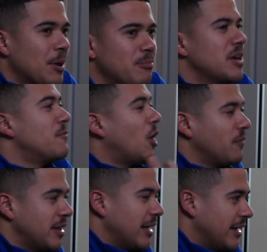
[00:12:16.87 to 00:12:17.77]
be
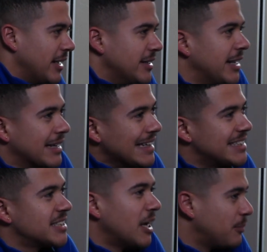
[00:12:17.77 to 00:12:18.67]
involved in at
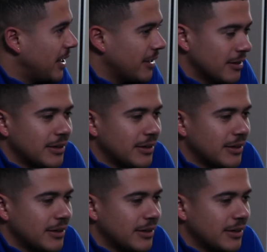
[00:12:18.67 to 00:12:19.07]
least something.